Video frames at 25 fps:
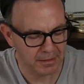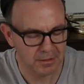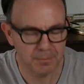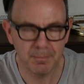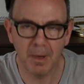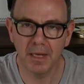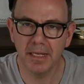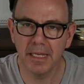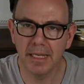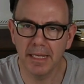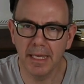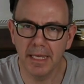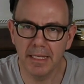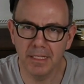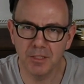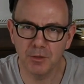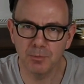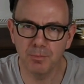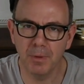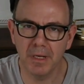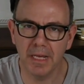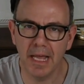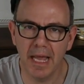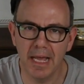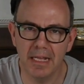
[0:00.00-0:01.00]
It's Monkey King, it's
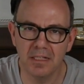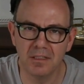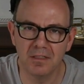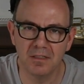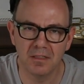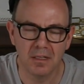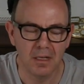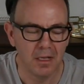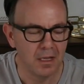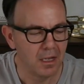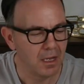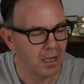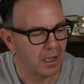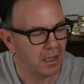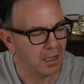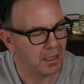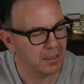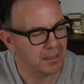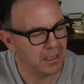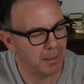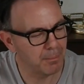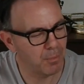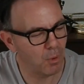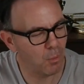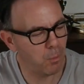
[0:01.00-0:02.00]

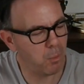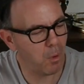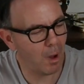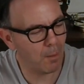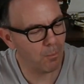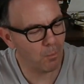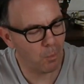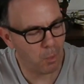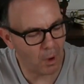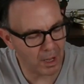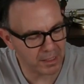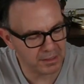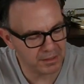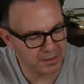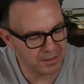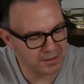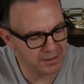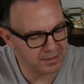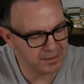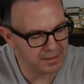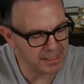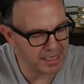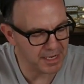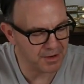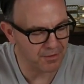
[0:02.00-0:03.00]
Brickheadz number
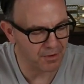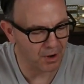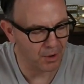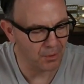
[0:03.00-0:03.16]
110.